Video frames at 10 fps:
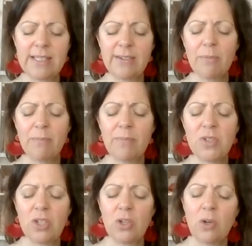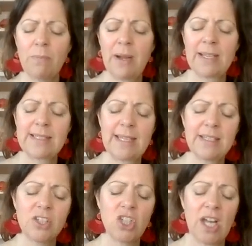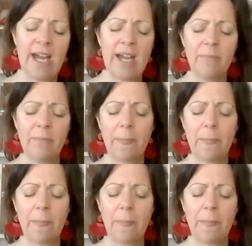if your back is against a chair.